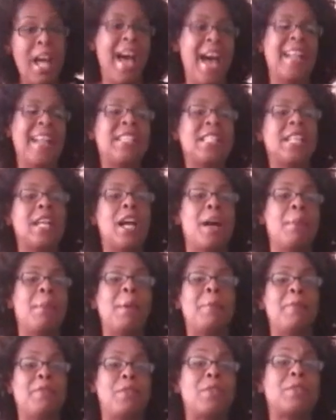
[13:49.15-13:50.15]
I had to come
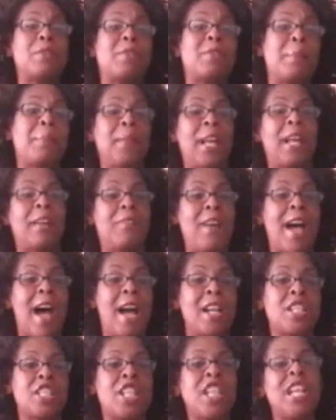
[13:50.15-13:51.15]
up first with a plan of
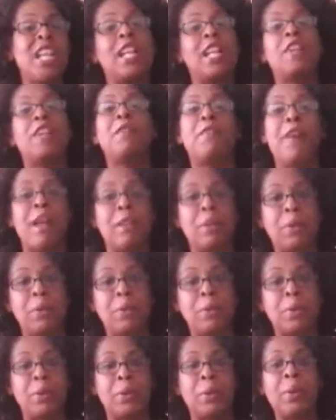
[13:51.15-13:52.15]
action and then follow
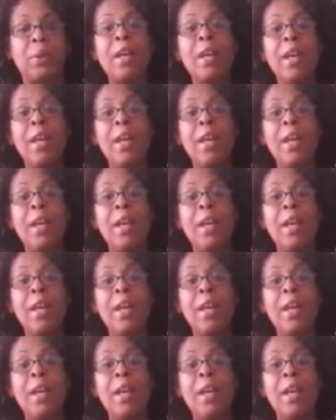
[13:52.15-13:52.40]
through.